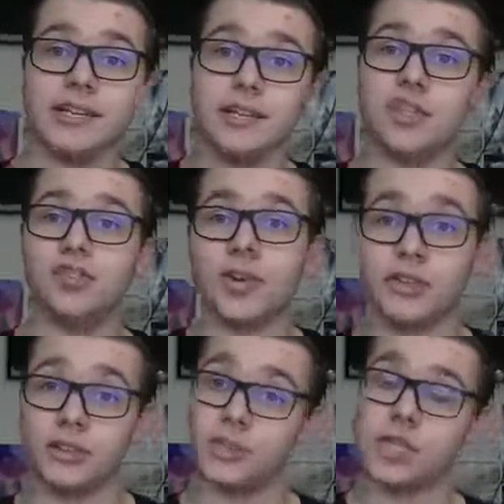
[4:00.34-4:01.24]
in the
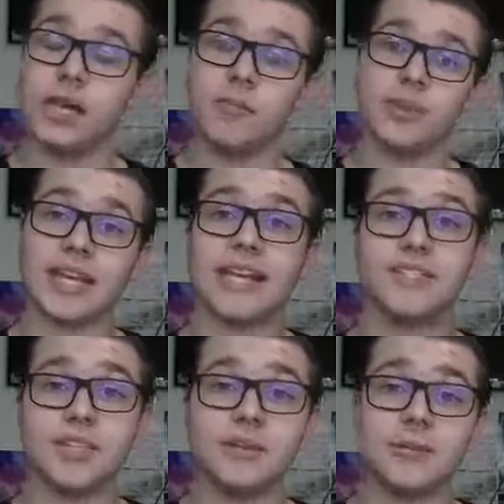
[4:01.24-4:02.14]
trailers, but that
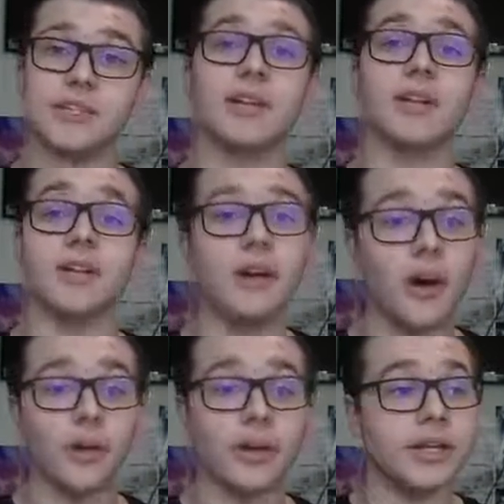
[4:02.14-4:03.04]
sequence
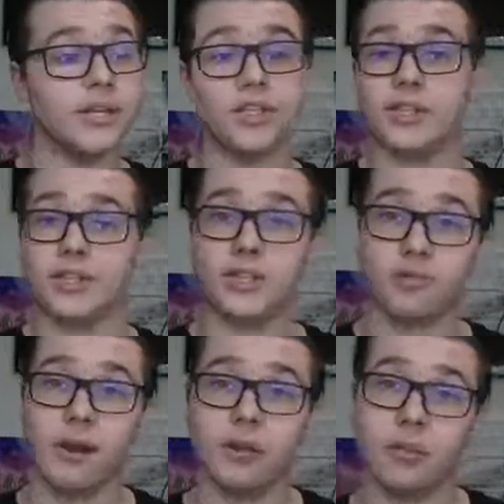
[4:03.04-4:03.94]
alone is just
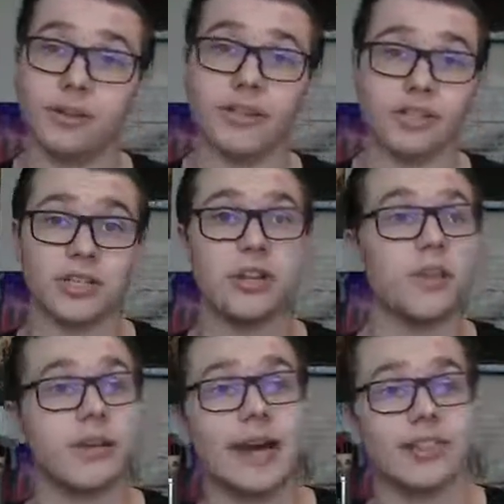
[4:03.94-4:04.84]
incredible. And there's
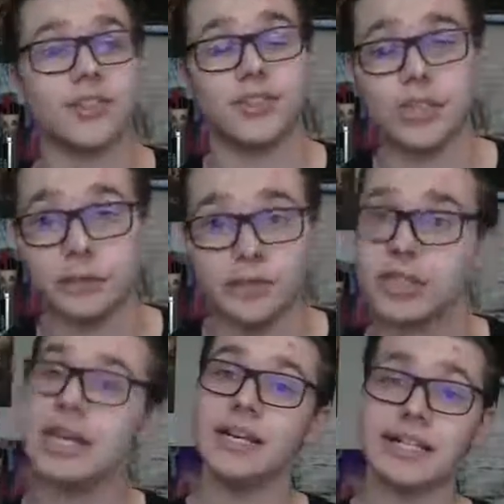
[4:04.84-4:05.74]
another action
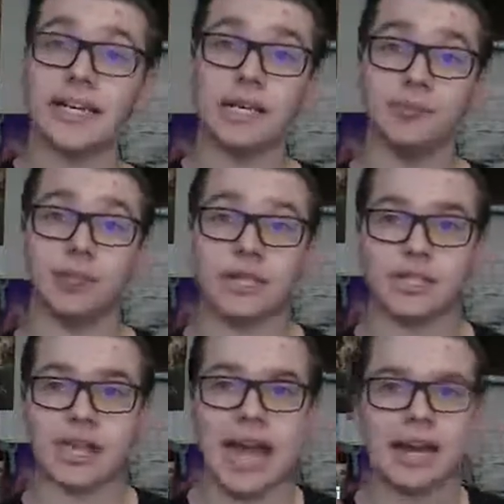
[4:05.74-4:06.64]
sequence taking
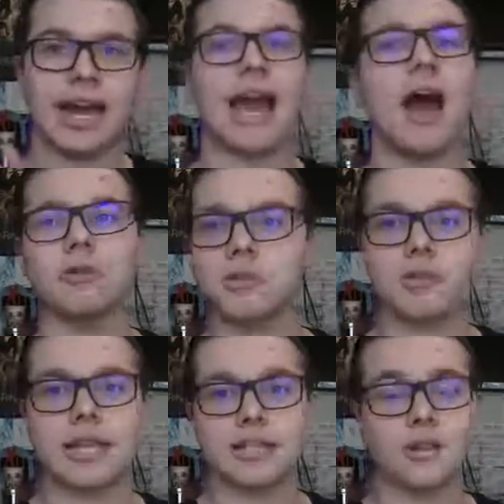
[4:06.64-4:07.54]
place at a
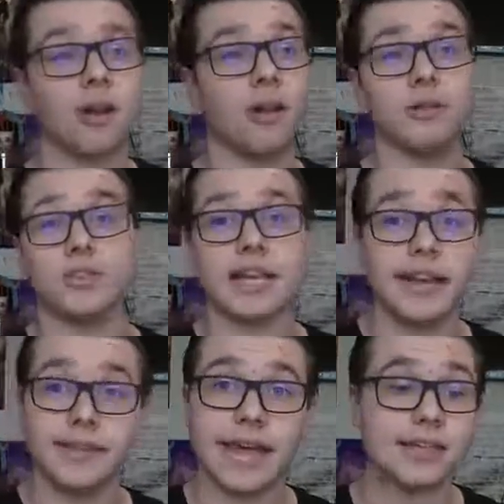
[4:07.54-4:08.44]
house. That's all I'll
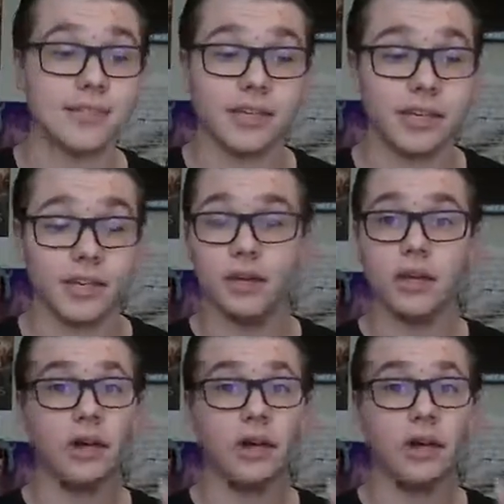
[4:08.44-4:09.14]
say. That scene,